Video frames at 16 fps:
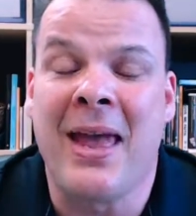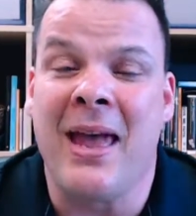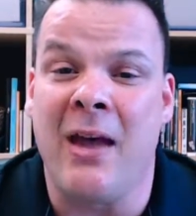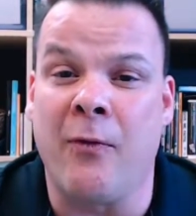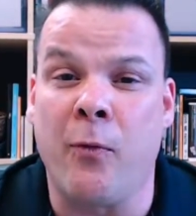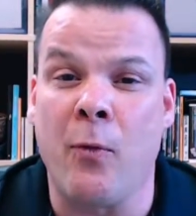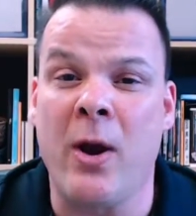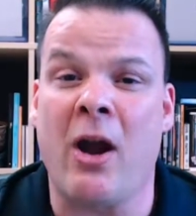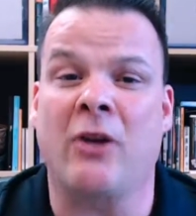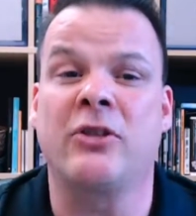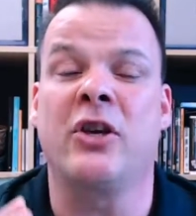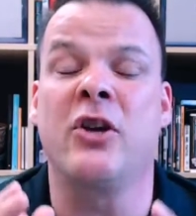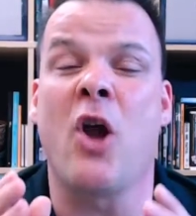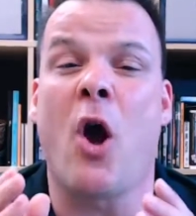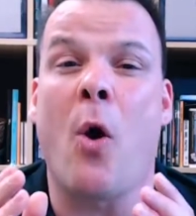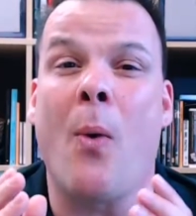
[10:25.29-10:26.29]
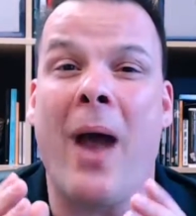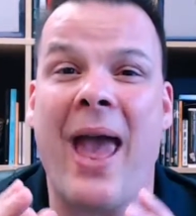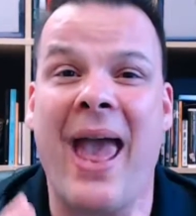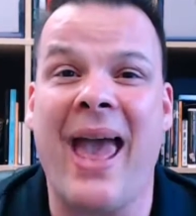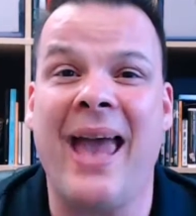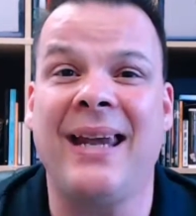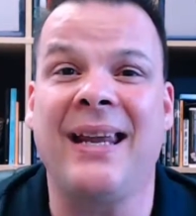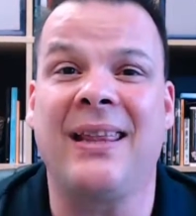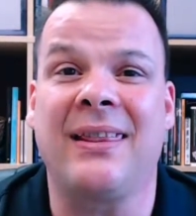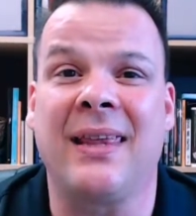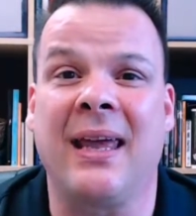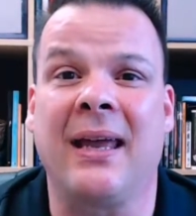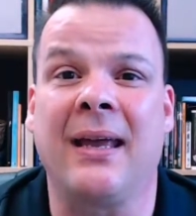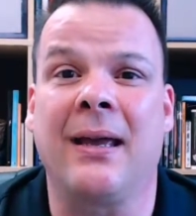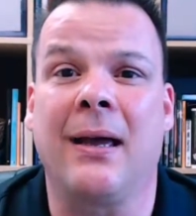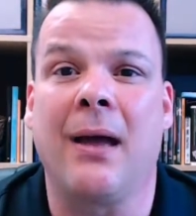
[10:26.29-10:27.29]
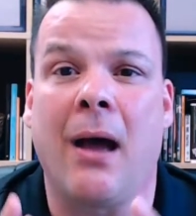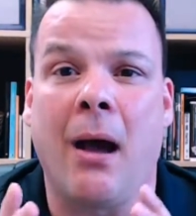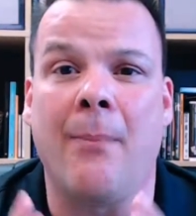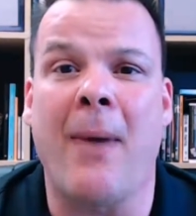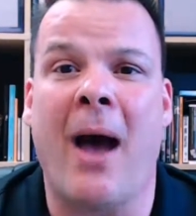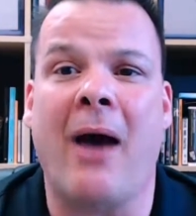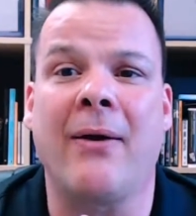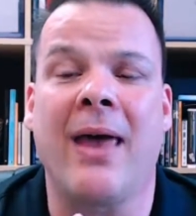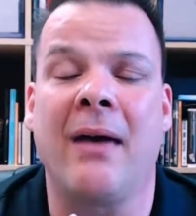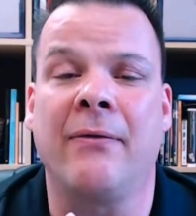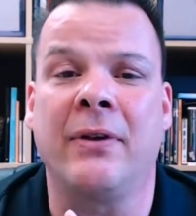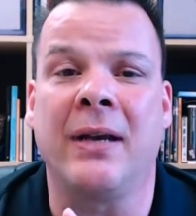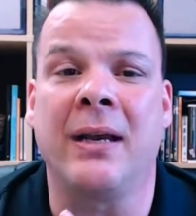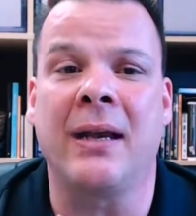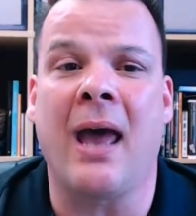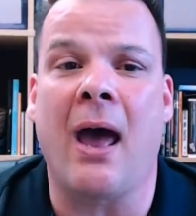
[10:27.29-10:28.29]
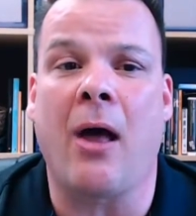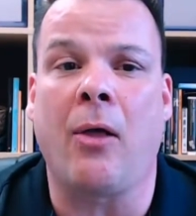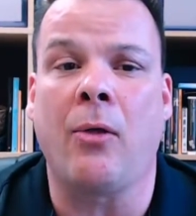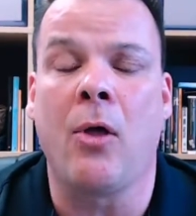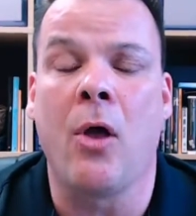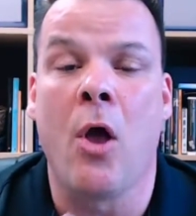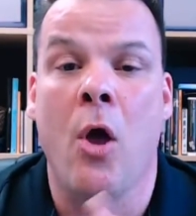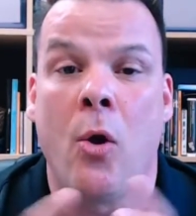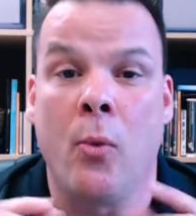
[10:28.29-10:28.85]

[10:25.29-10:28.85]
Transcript: if we are to know anything about heaven and hell,